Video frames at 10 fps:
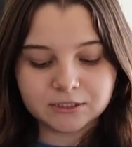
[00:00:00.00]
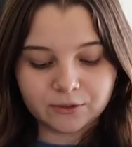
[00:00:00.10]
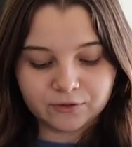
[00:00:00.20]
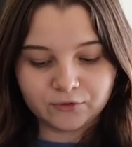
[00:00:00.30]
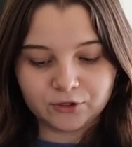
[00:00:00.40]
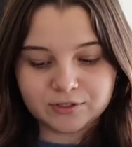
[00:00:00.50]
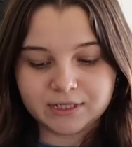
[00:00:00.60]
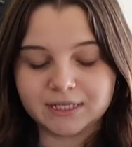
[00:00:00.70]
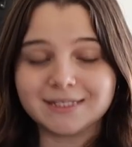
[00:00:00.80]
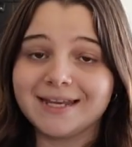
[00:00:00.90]
So if you're
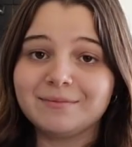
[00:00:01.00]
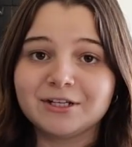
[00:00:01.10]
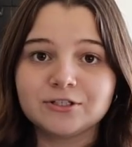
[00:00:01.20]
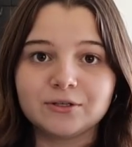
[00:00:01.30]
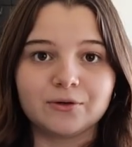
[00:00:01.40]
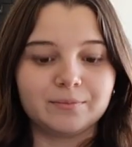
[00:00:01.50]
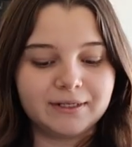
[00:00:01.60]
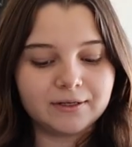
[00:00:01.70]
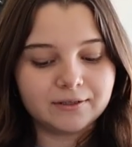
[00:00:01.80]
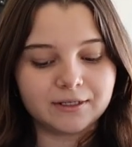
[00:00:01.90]
using a stand mixer or a
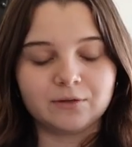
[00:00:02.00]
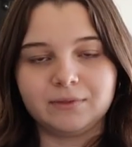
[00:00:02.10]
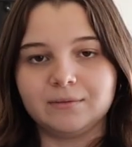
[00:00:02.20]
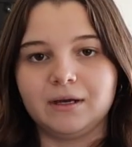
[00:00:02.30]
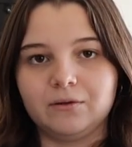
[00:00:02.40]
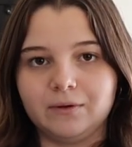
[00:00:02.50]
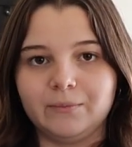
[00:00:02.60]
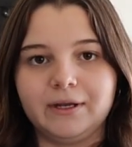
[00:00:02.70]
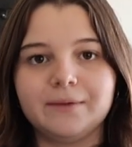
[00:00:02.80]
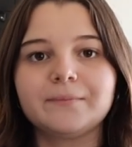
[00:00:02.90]
beater, that'll be about
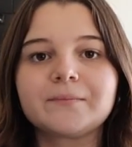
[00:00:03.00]
1 minute.